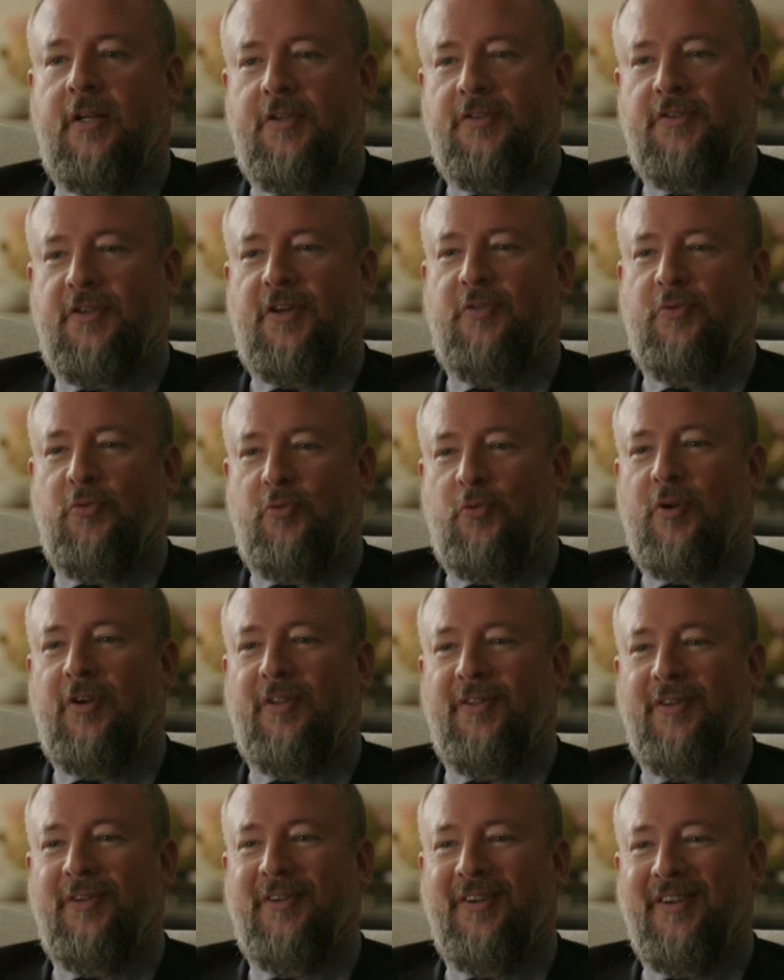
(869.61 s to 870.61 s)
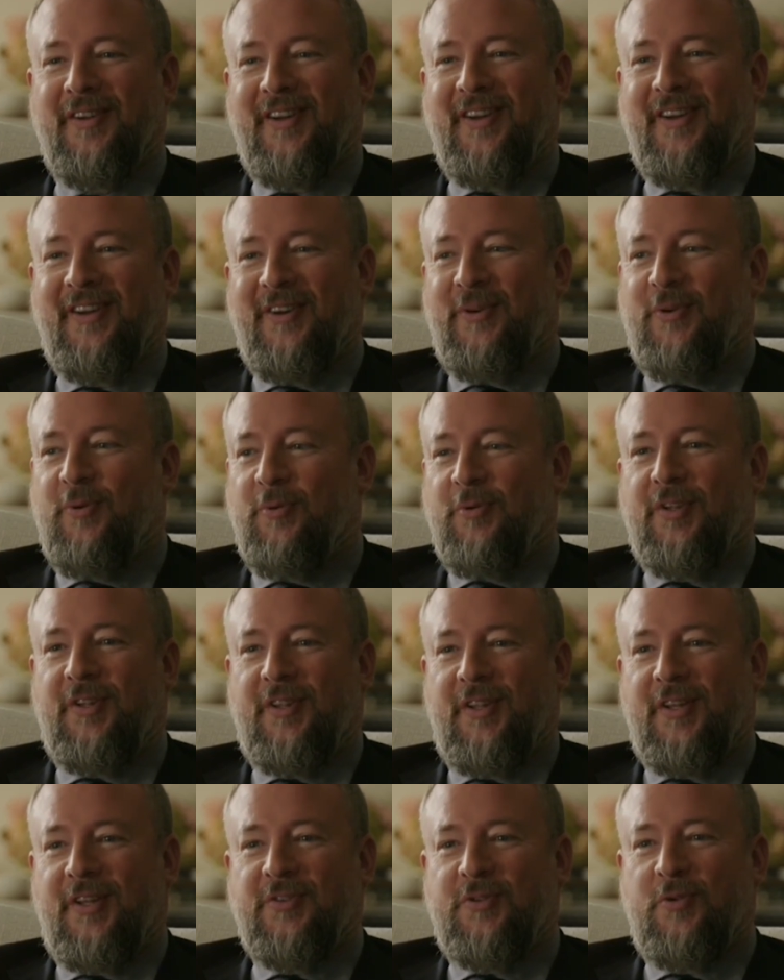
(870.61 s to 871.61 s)
He's like one of the only
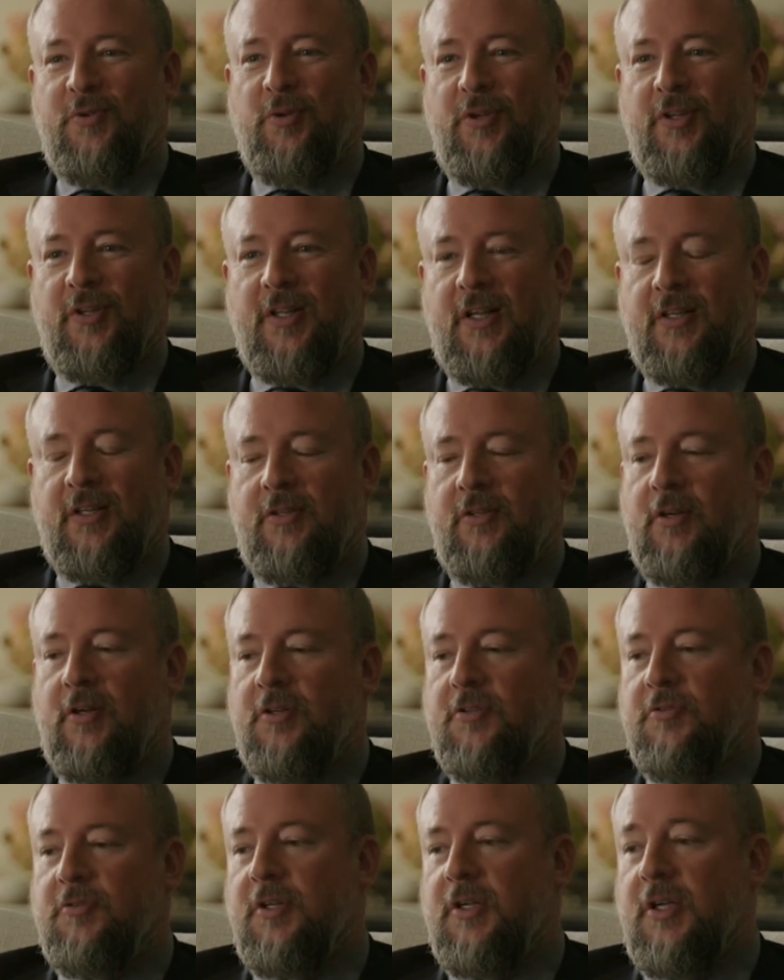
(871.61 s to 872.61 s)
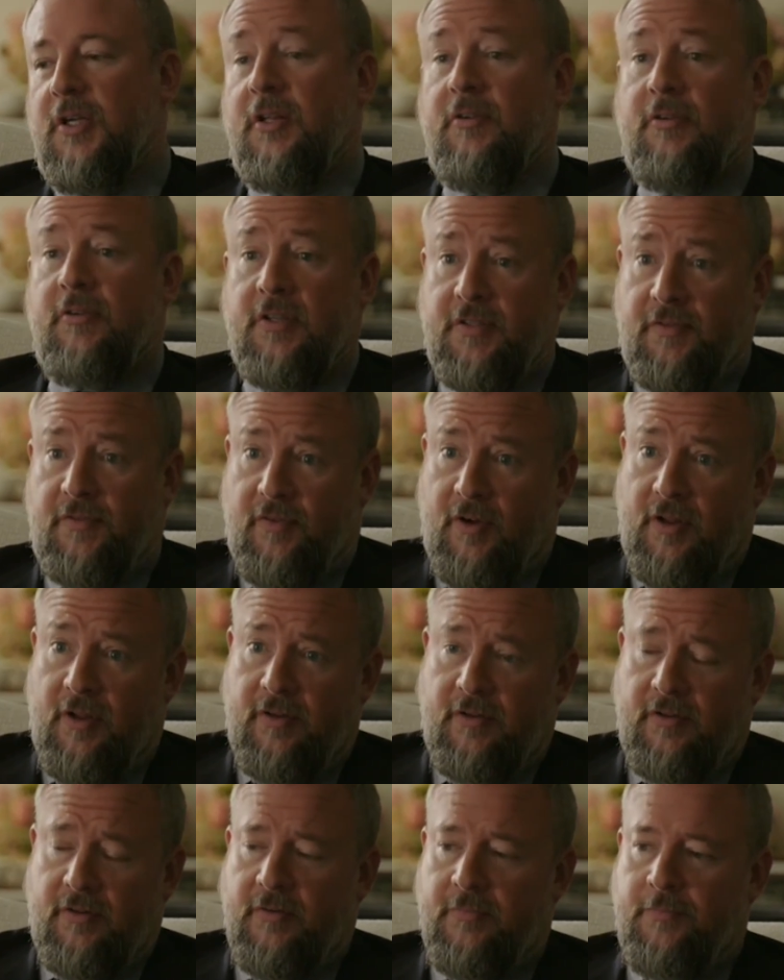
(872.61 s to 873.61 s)
things holding that country together. His
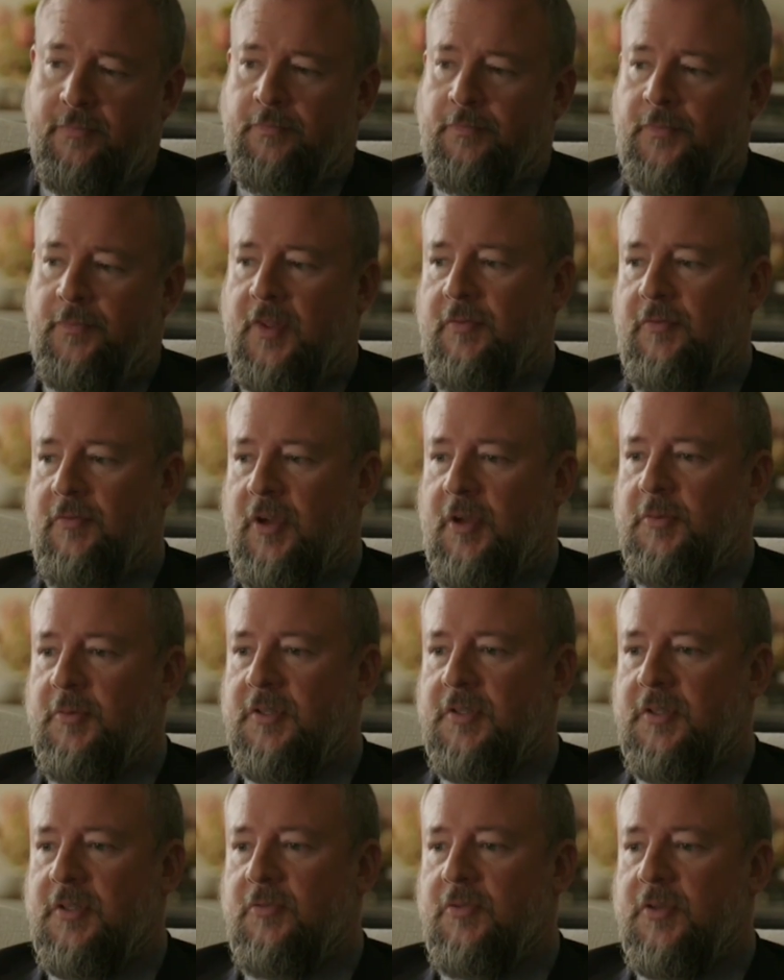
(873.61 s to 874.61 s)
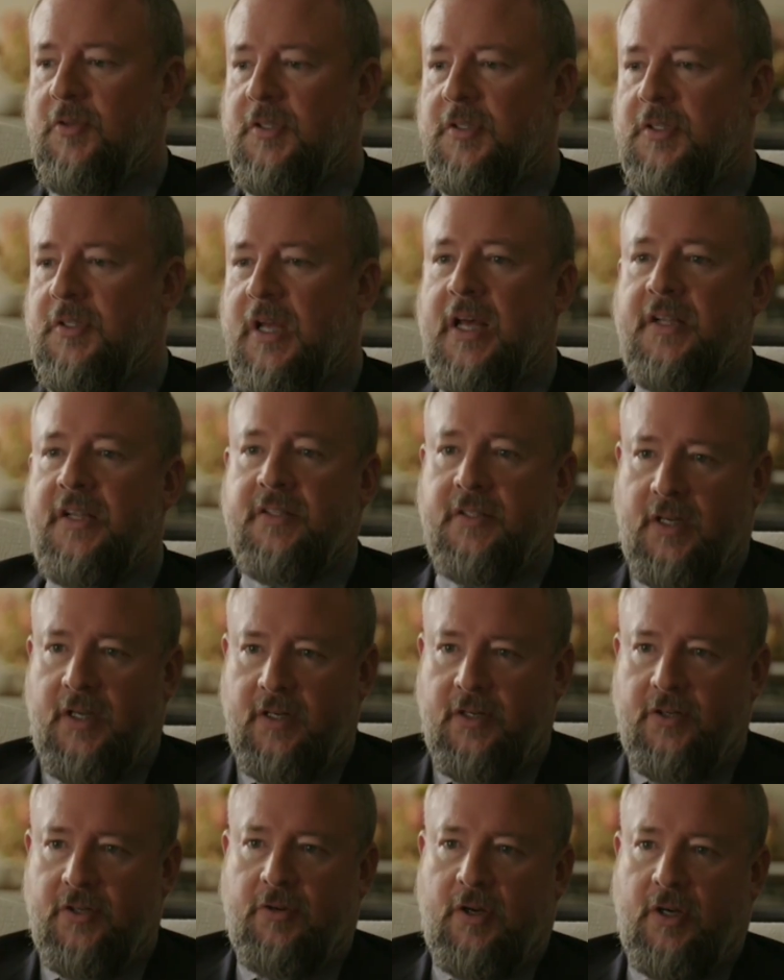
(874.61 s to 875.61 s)
father famously was
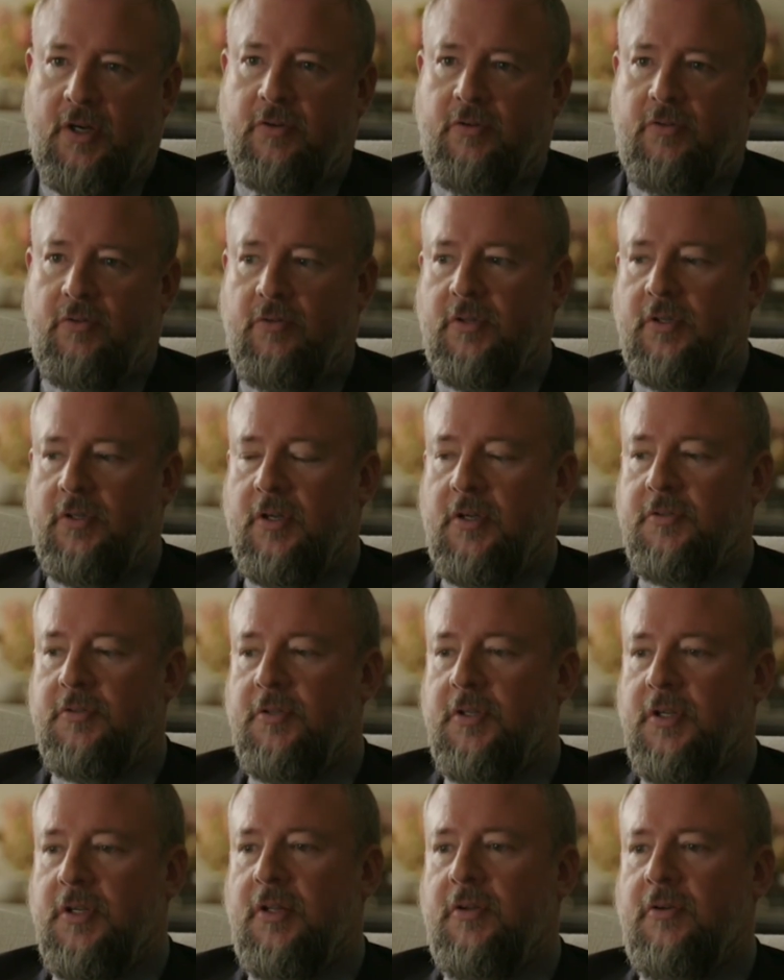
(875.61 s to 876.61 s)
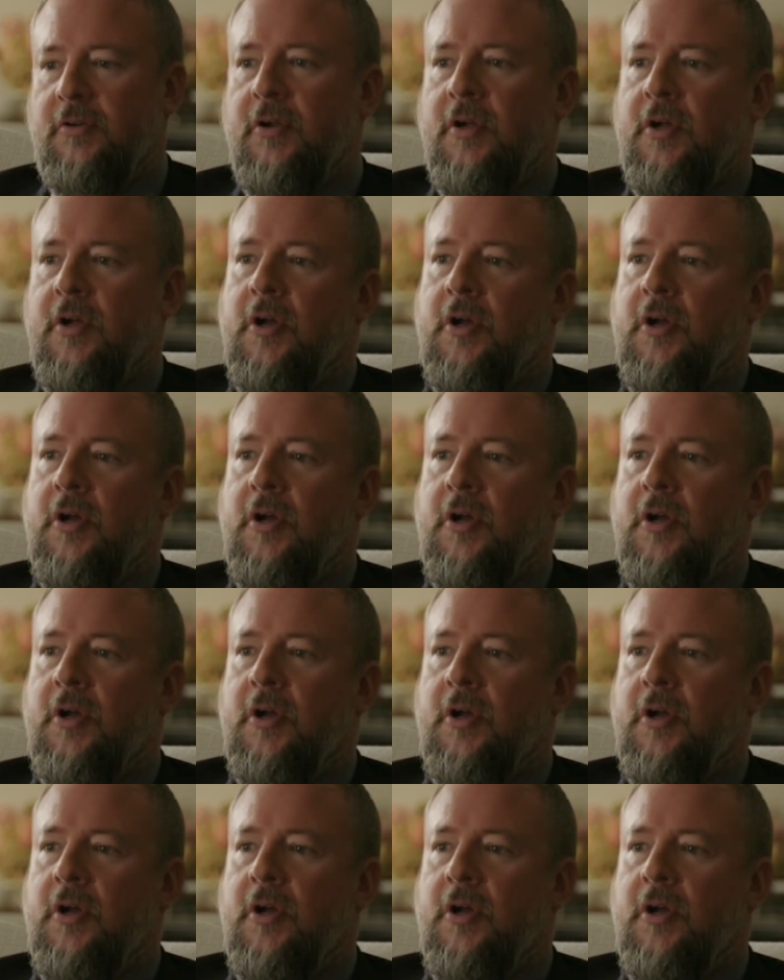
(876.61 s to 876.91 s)
assassinated trying to hold the country together.